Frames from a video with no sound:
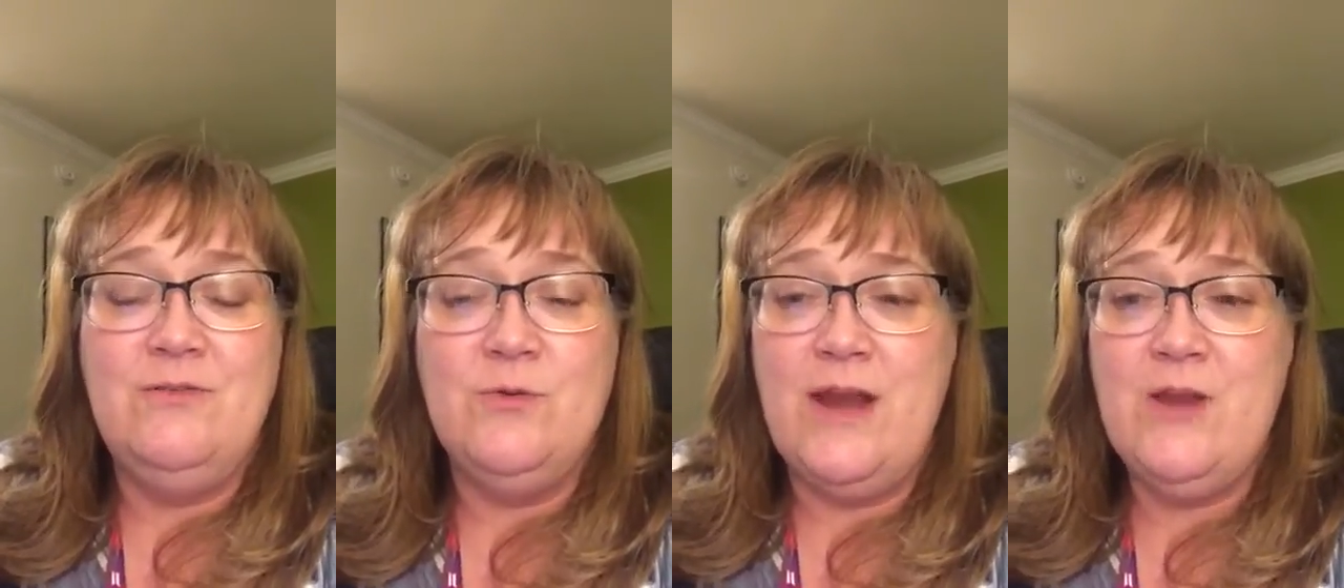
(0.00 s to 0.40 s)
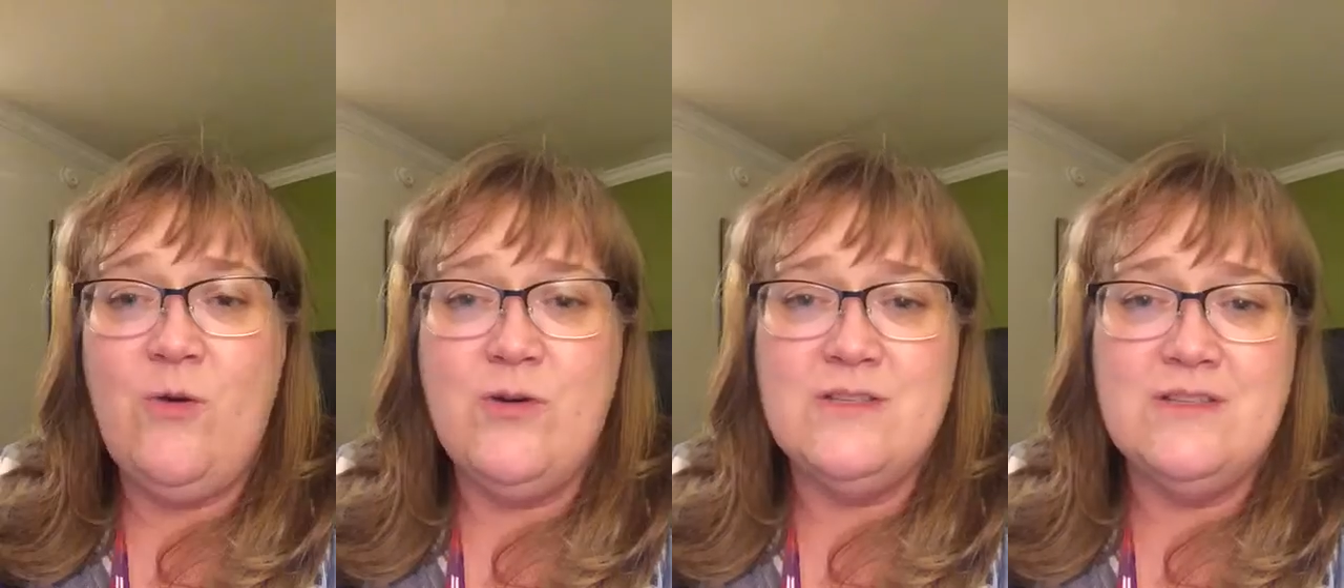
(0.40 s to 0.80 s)
Great
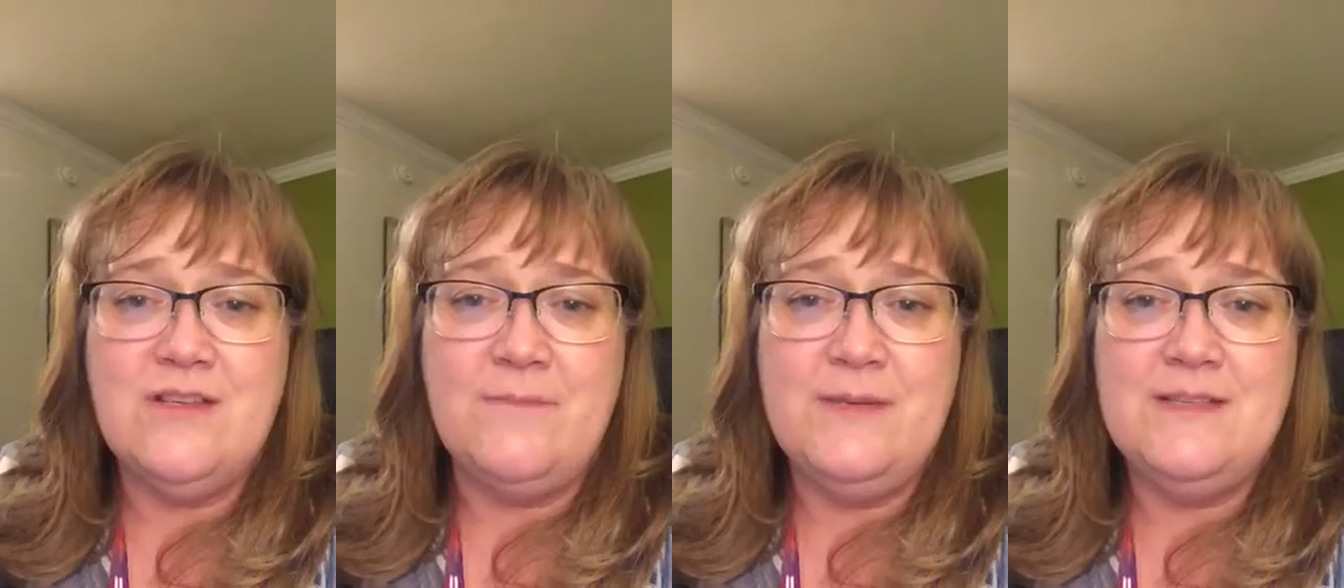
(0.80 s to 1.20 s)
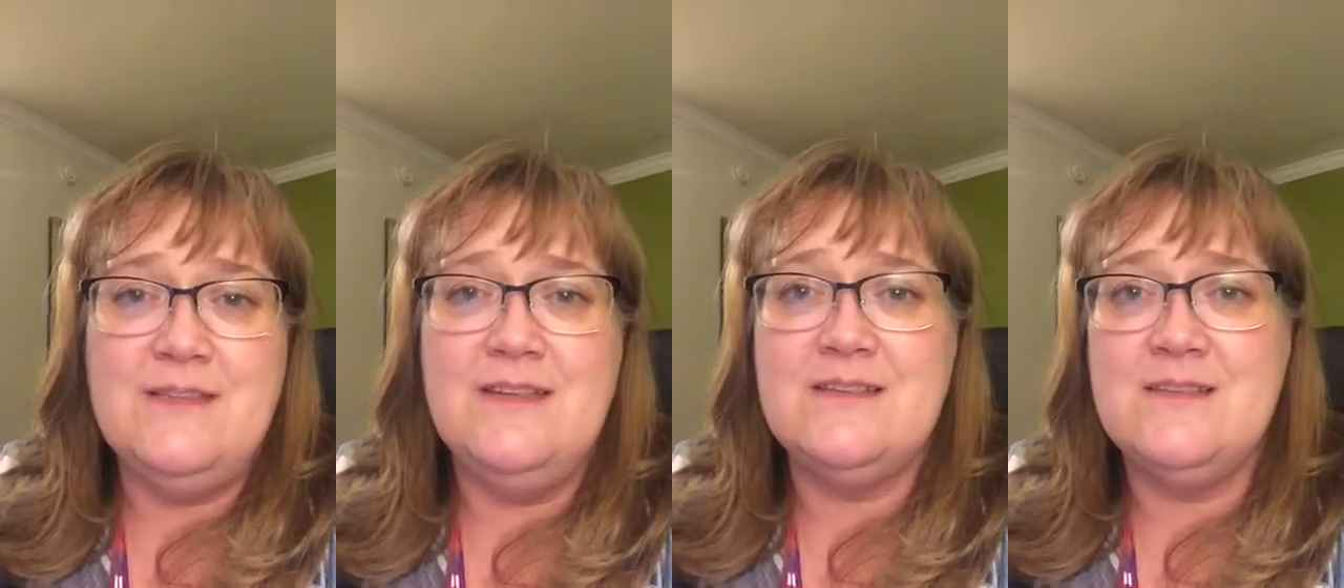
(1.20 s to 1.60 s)
courses on
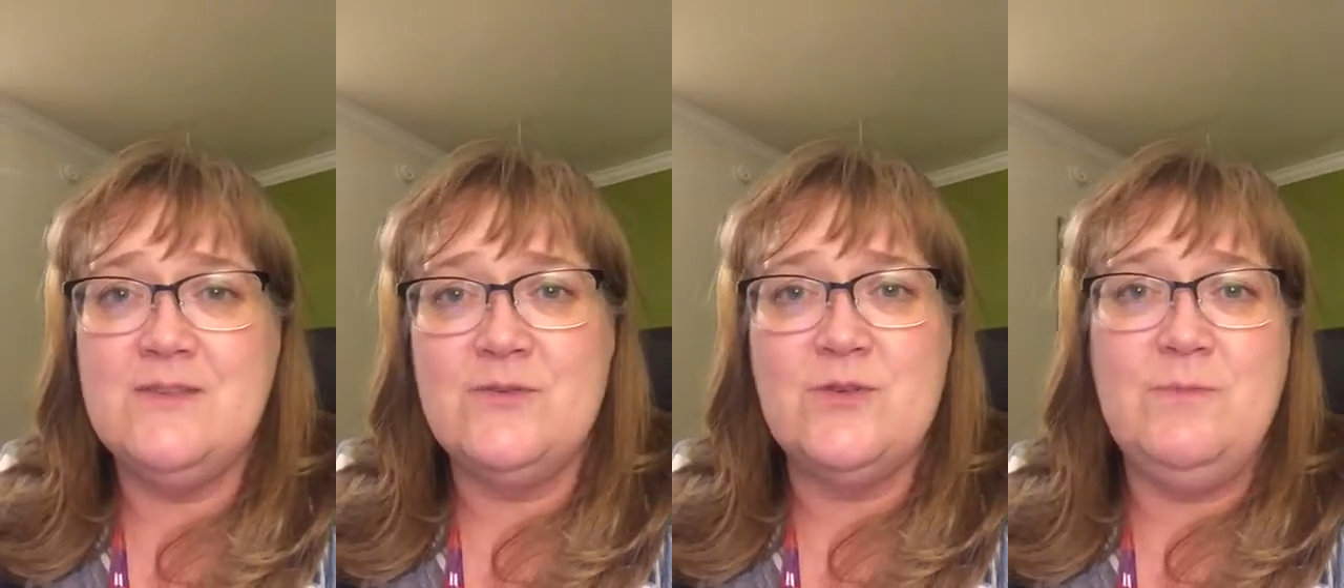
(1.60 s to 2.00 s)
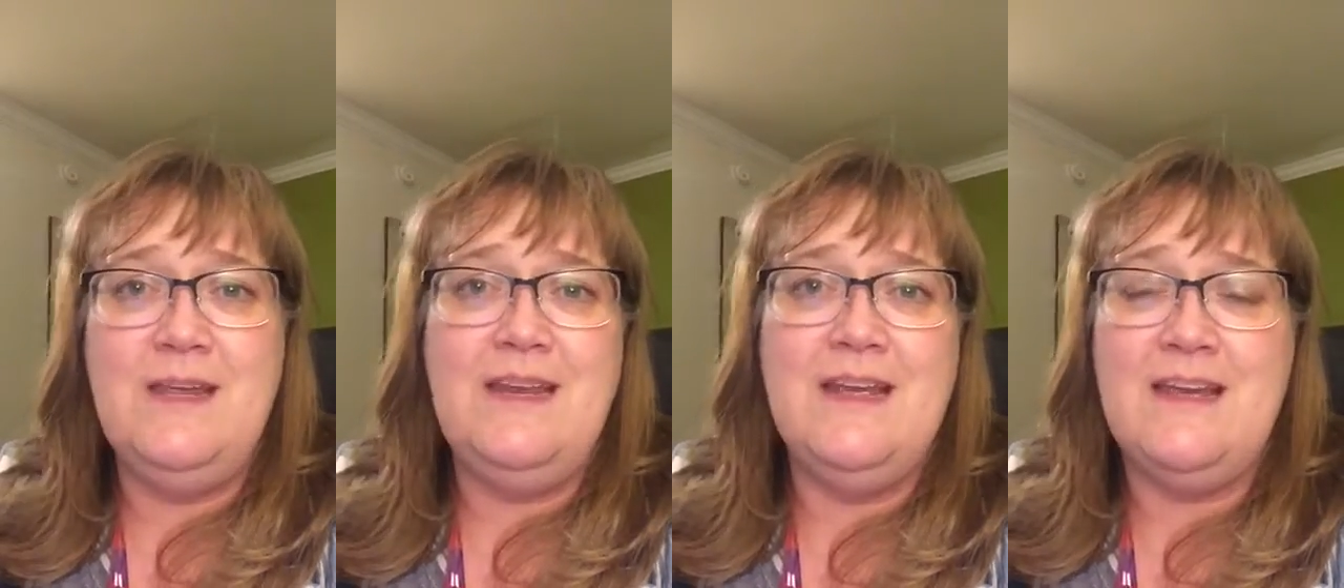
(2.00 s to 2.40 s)
business and social
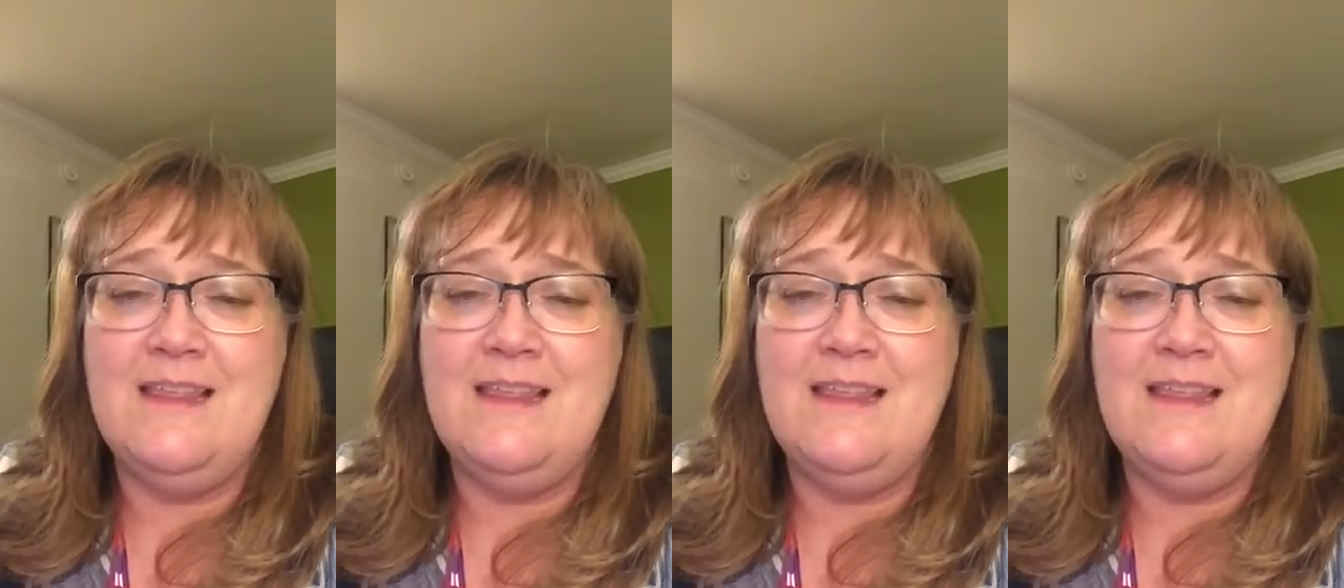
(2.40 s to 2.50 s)
media.